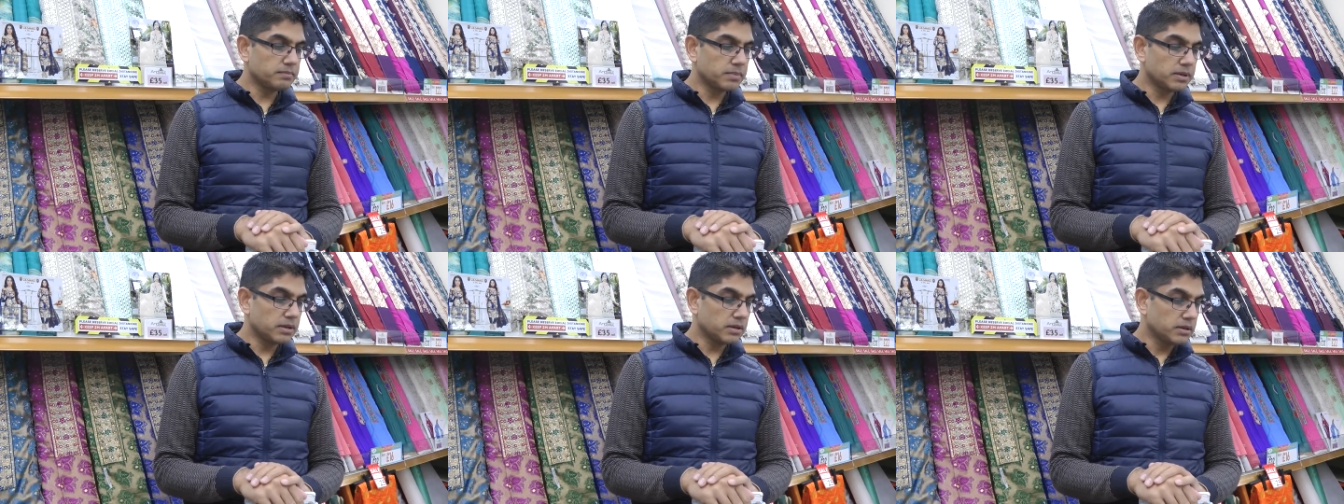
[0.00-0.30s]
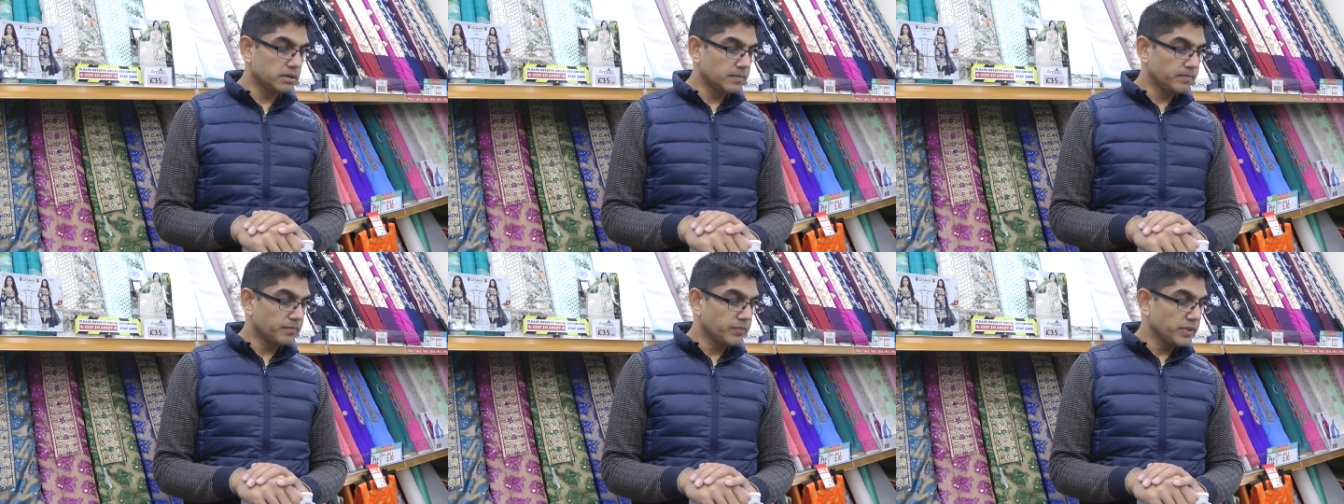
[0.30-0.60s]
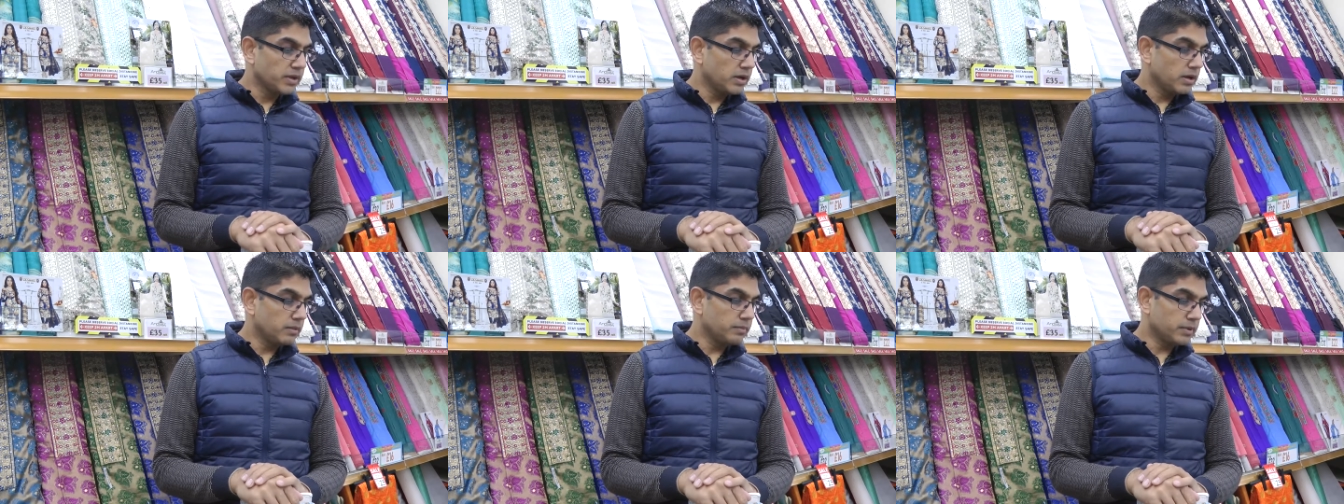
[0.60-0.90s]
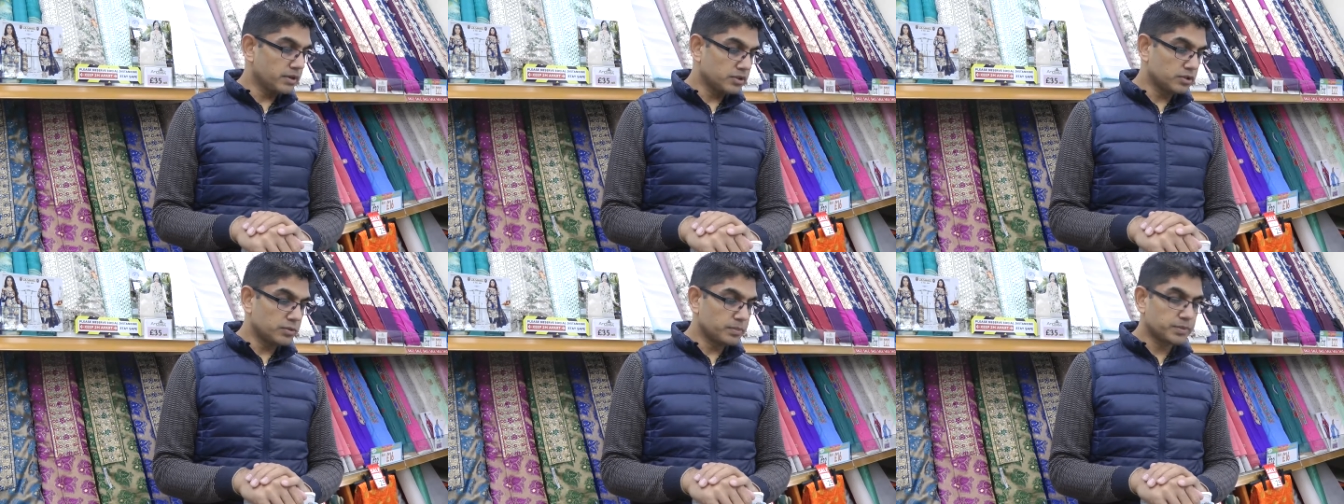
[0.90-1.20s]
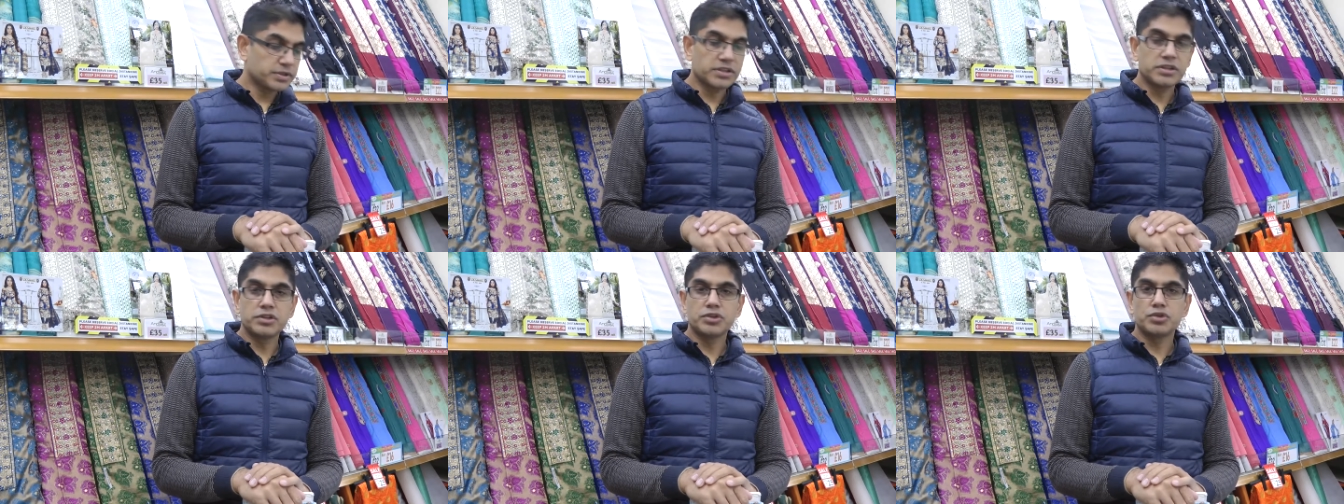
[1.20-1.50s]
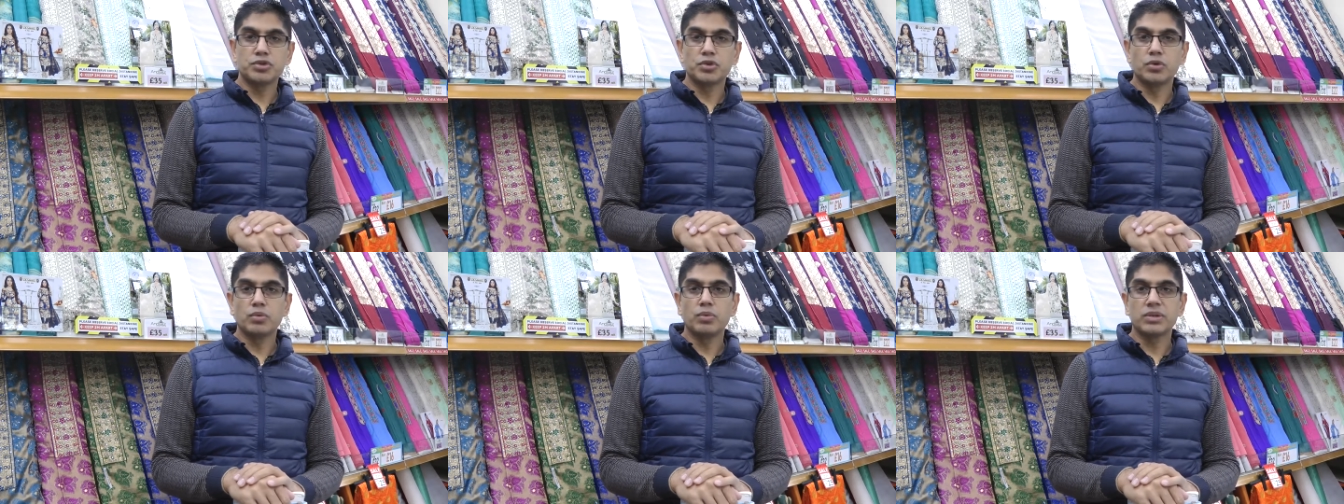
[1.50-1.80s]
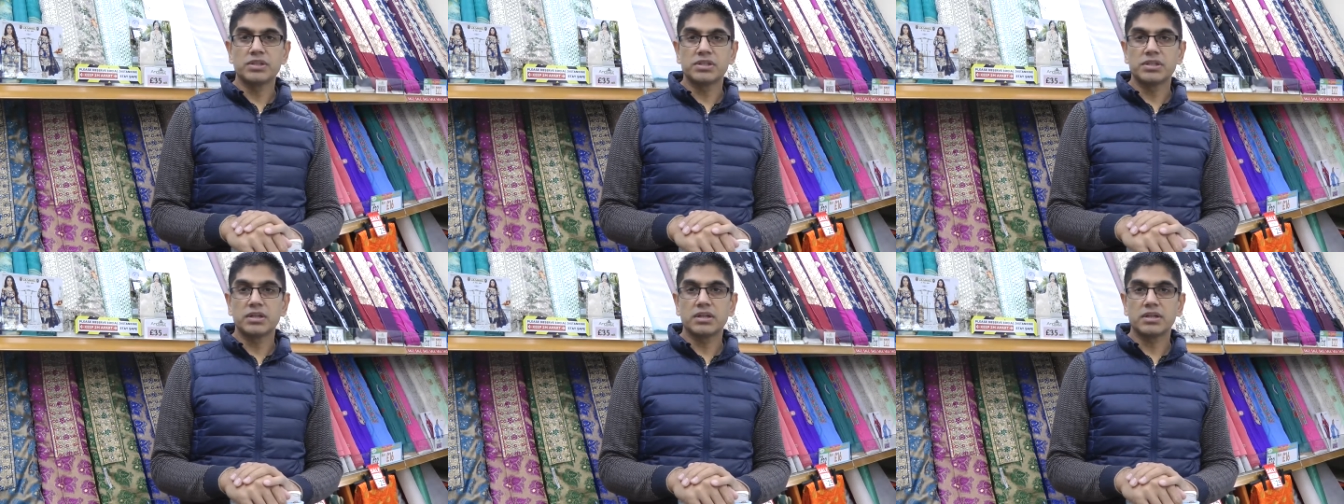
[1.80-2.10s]
but I'm 100% sure
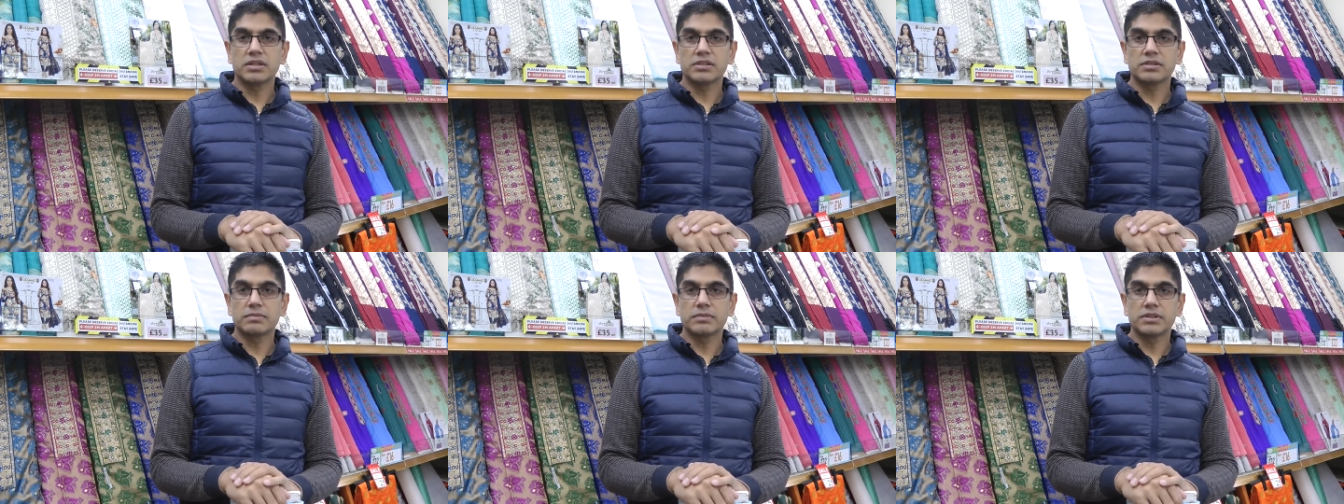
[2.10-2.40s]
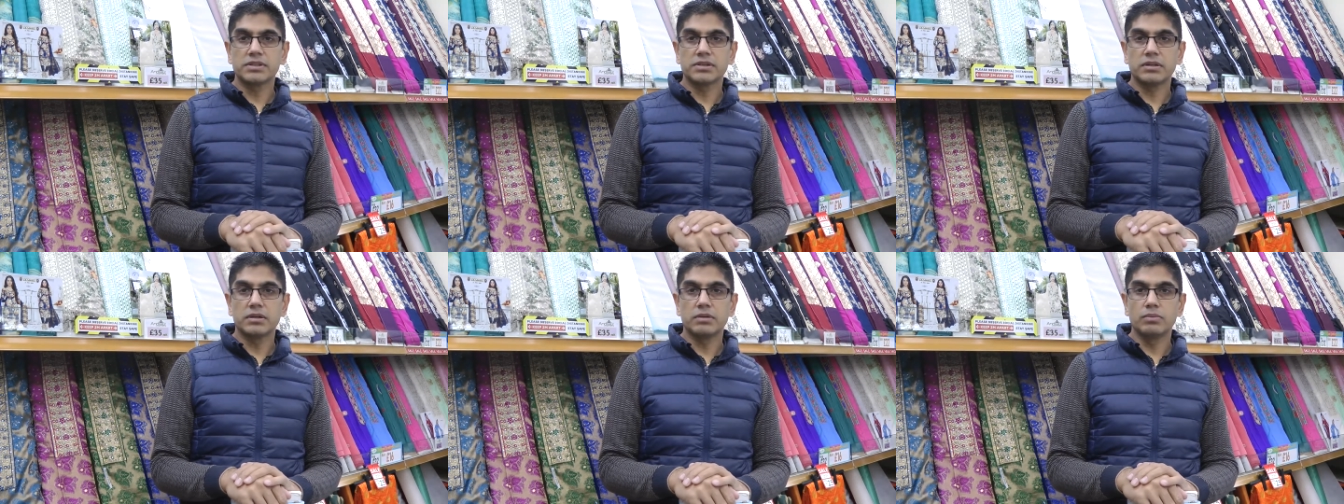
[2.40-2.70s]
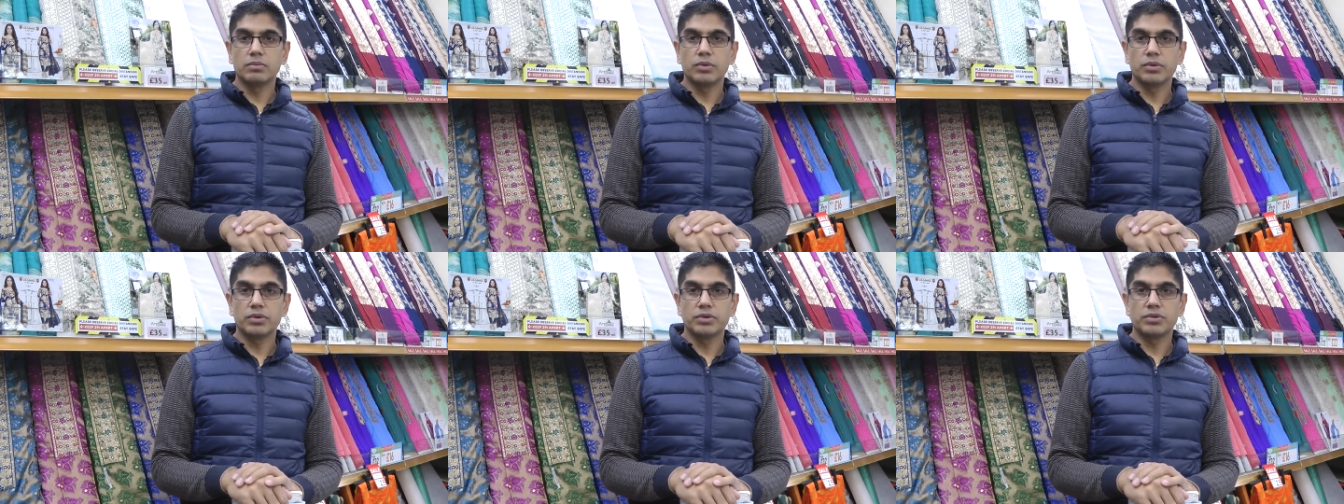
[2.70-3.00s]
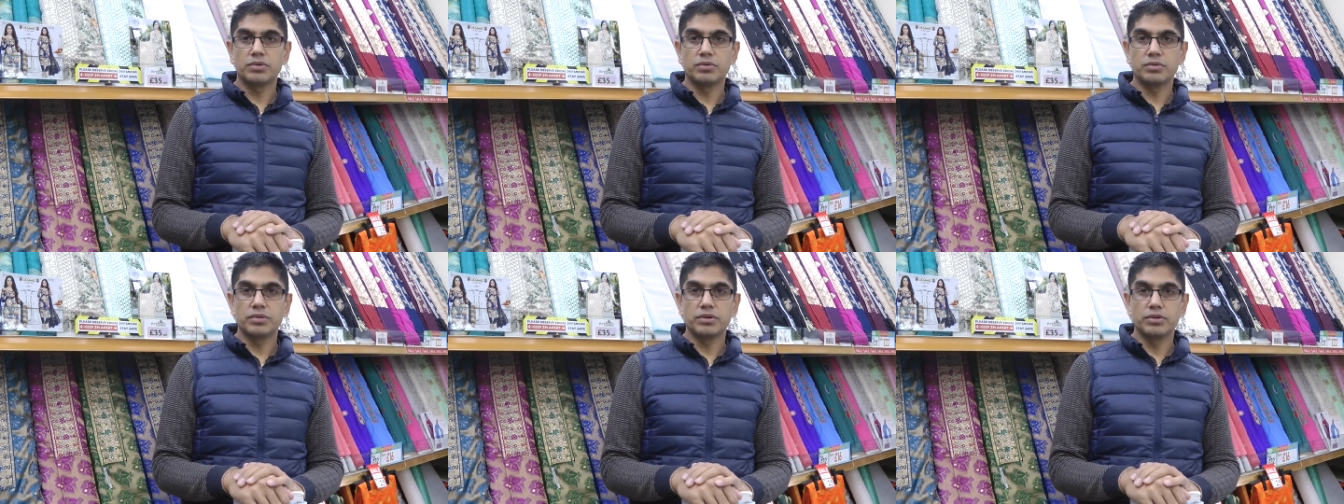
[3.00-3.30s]
once the customers start walking through